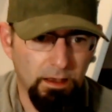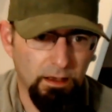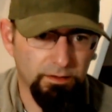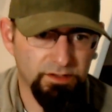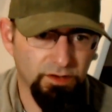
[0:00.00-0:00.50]

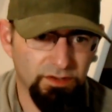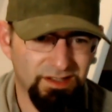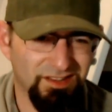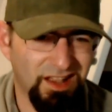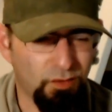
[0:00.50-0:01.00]
So
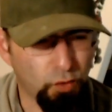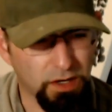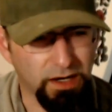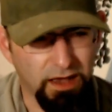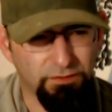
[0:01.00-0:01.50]
it's not
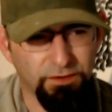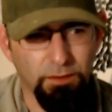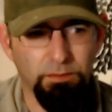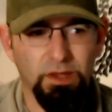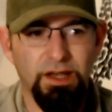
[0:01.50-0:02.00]
working out for a
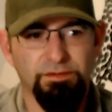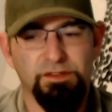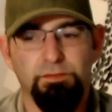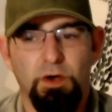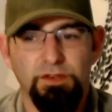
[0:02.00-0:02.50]
lot of
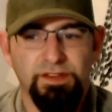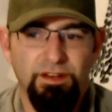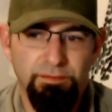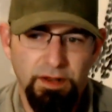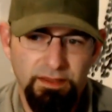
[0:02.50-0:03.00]
small
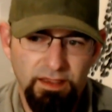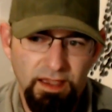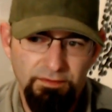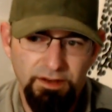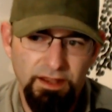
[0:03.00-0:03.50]
stuff, but I think I
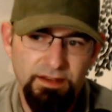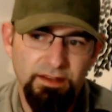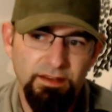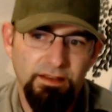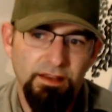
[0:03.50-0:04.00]
have an
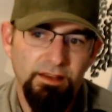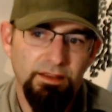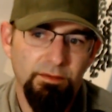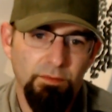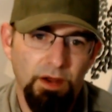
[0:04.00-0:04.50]
idea
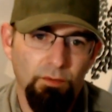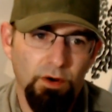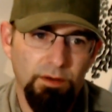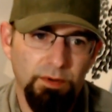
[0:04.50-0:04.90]
that might work.